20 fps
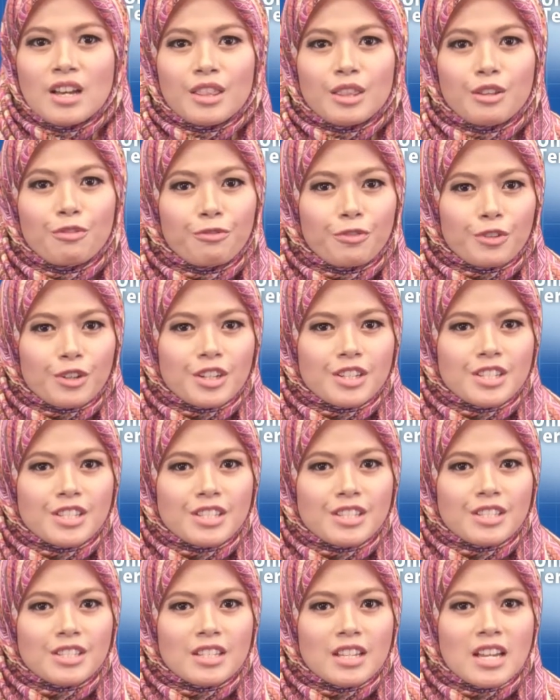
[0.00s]
The
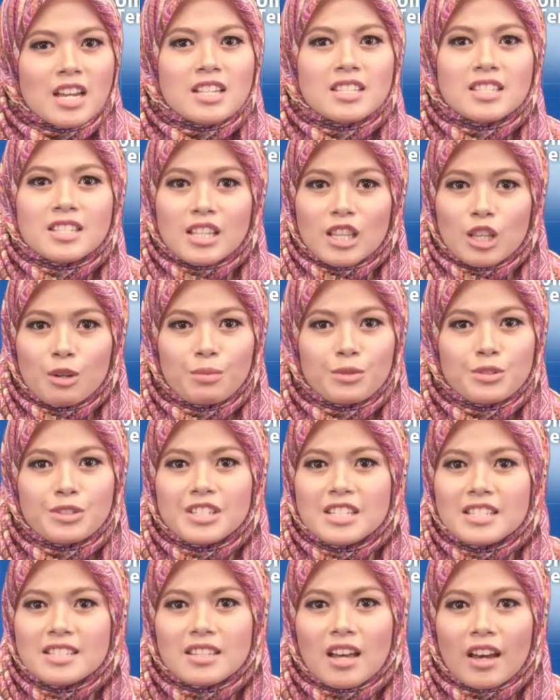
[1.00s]
first, syllabus
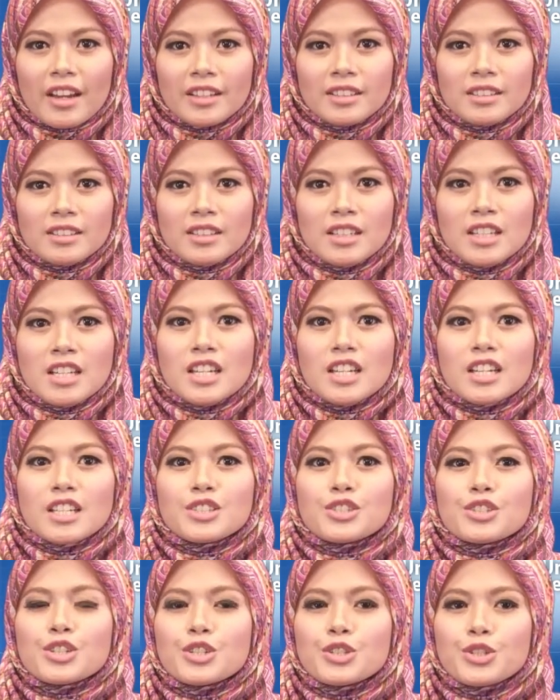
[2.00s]
design,
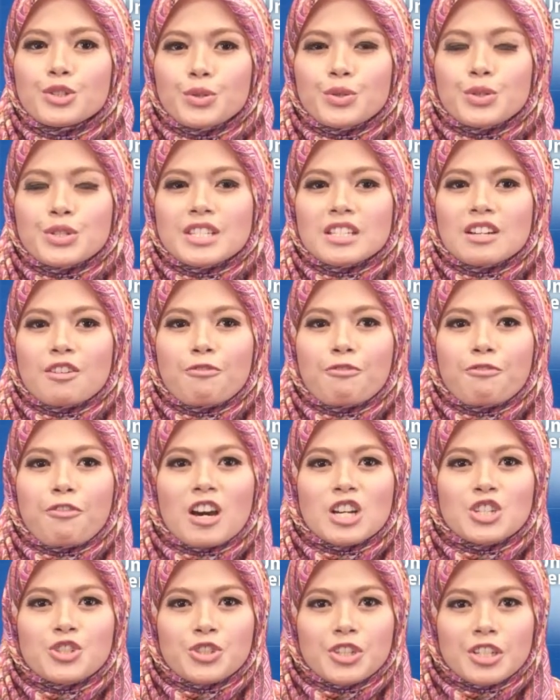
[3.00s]
introduced a
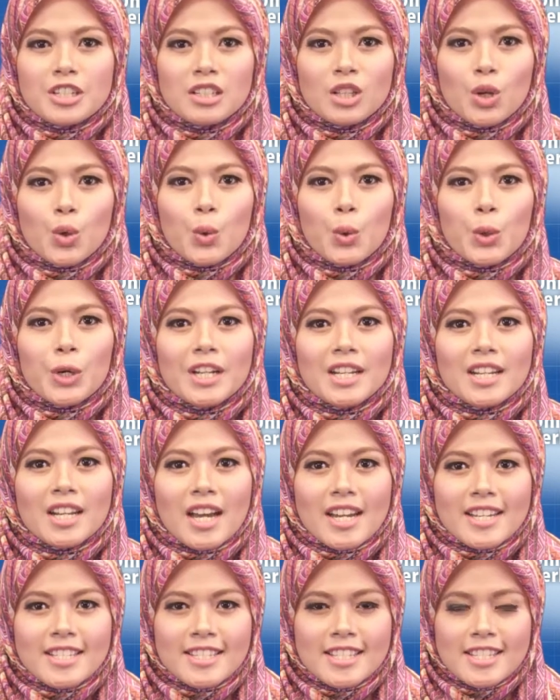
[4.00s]
functional
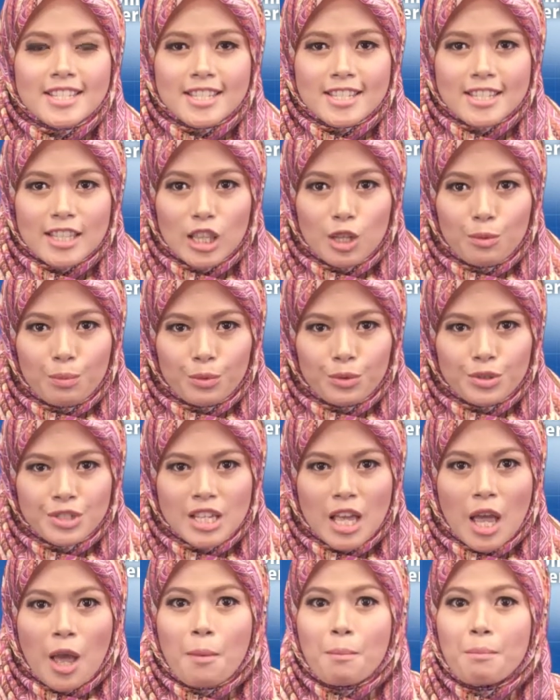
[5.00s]
organized
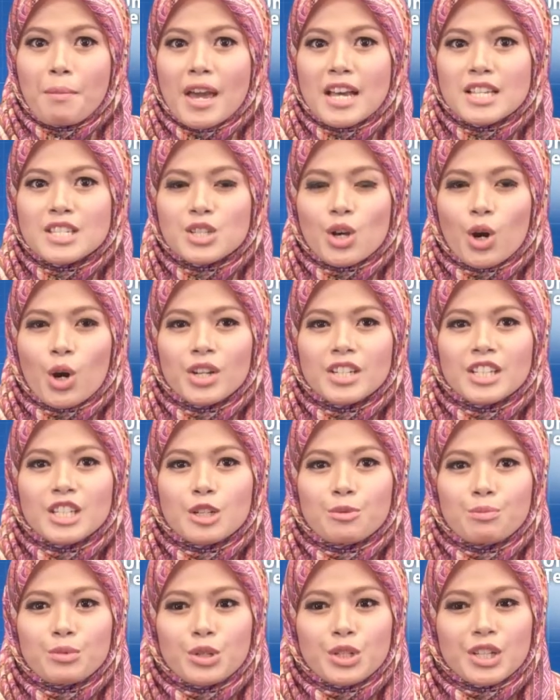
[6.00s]
syllabus based on
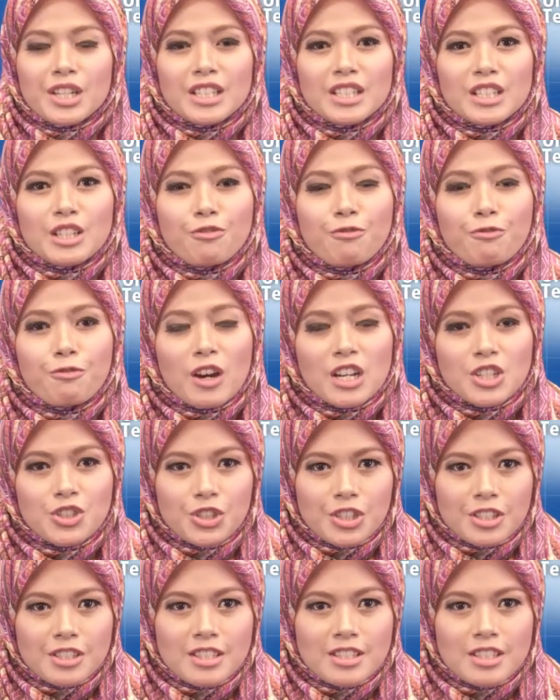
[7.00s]
communicative
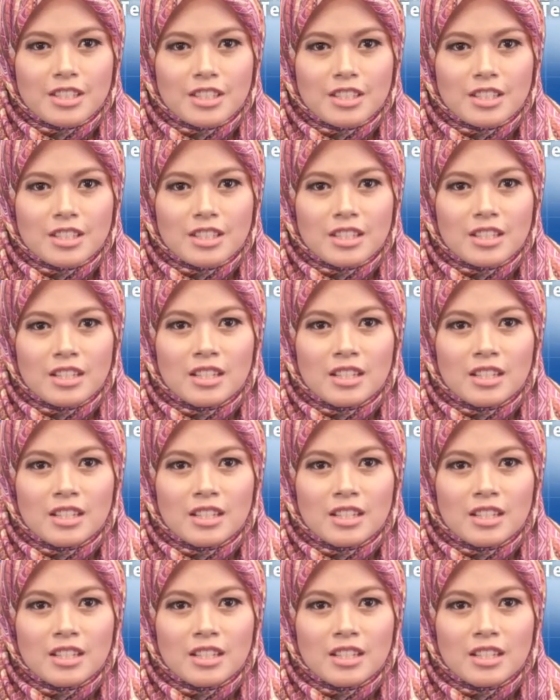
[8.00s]
functions.